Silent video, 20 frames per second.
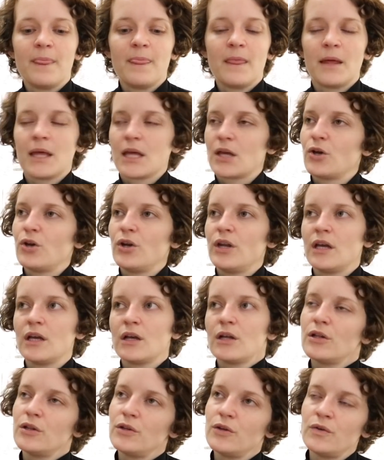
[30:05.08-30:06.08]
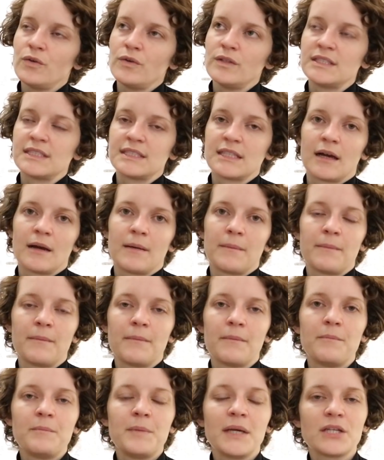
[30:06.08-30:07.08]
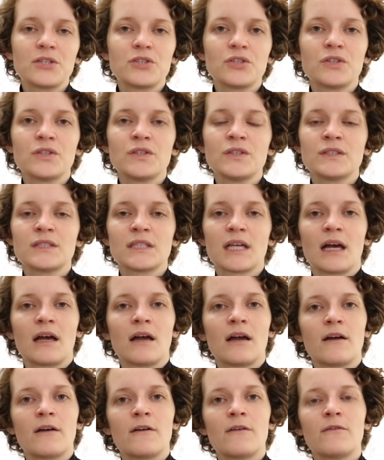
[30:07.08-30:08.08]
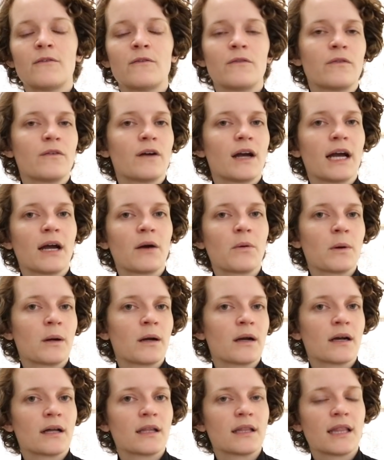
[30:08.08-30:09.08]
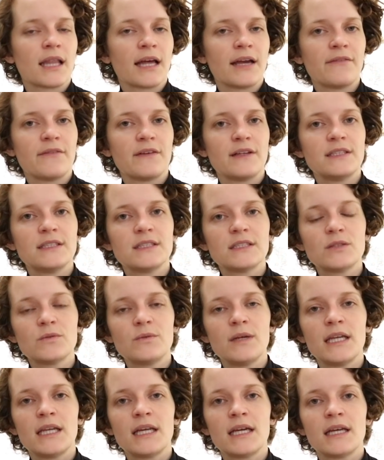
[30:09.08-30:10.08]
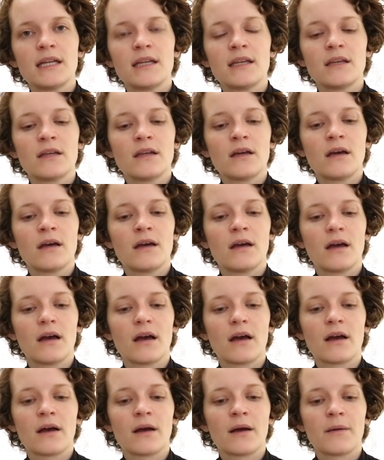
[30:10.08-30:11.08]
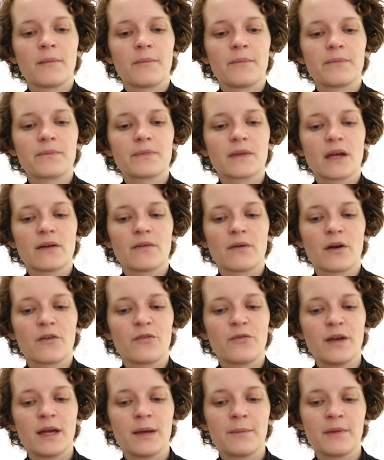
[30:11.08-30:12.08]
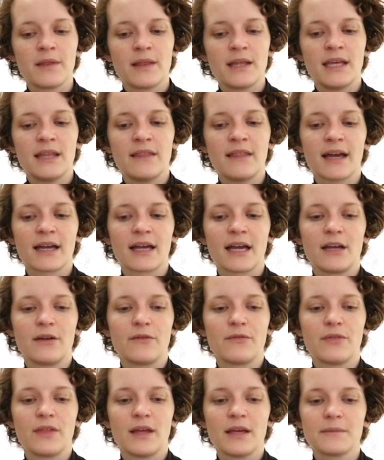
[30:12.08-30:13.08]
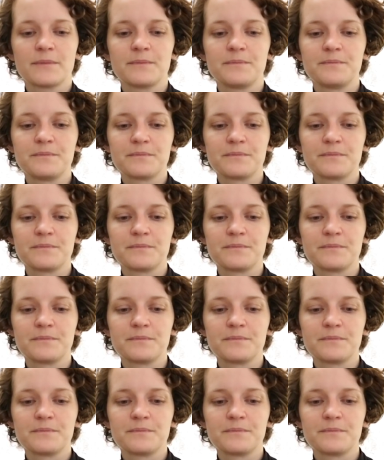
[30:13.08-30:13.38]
It could include some pictures of our life in Sweden, of our family, that kind of thing.